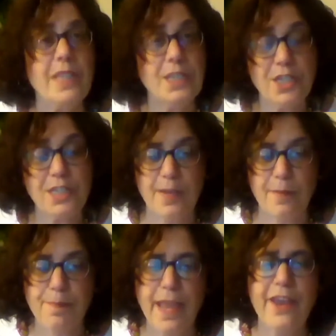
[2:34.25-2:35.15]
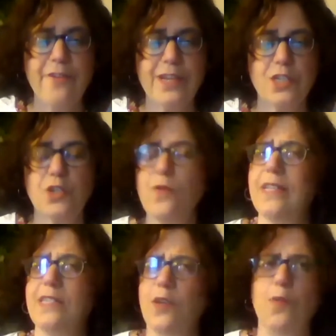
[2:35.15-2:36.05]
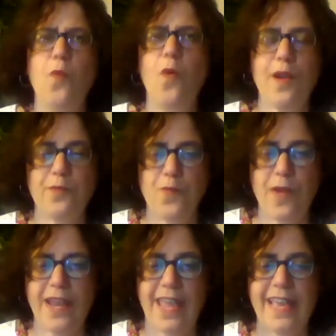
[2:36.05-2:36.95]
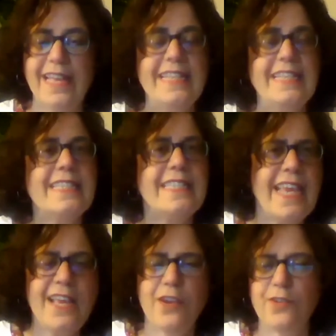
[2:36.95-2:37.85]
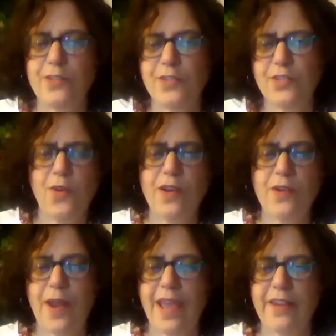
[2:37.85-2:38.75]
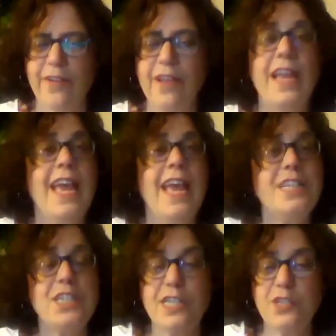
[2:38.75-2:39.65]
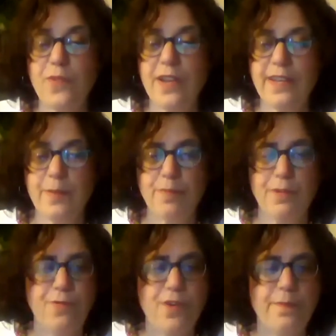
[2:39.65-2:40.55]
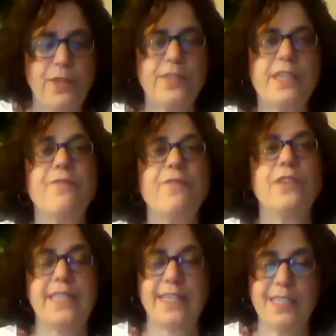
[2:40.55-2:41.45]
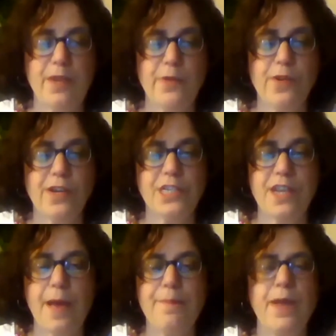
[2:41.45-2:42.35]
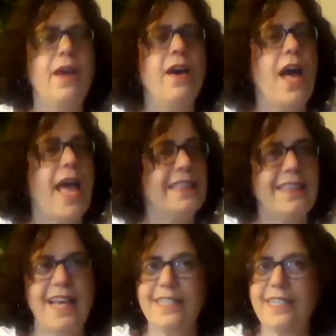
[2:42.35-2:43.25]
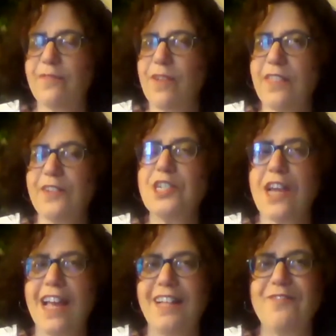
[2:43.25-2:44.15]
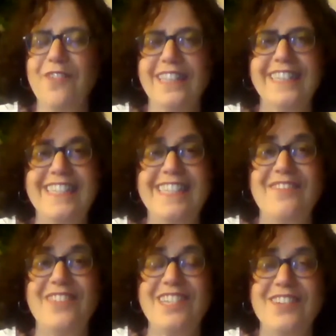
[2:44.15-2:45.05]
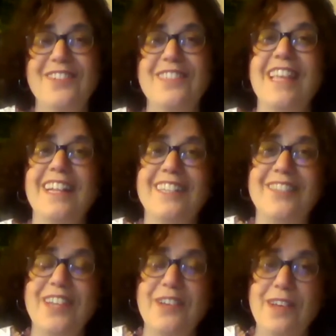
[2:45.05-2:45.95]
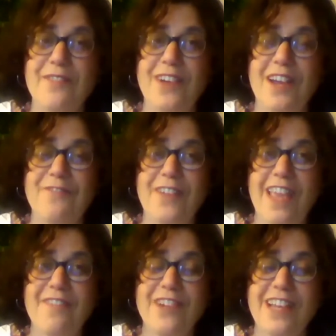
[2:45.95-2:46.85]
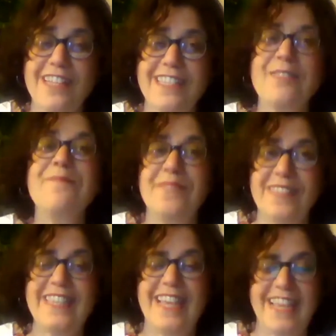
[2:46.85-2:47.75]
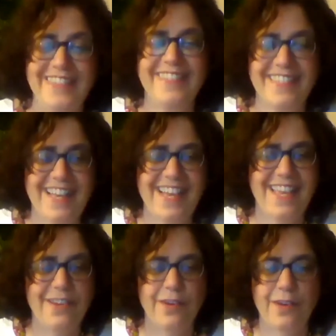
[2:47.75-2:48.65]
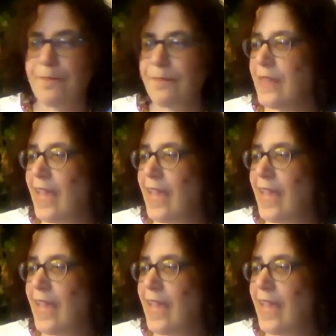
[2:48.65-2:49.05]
She's a Parent Choice Award-winning singer, songwriter, and she's written and performed music for Sesame Workshop and lots of other child-friendly TV shows, including one of our favorites, Daniel Tiger.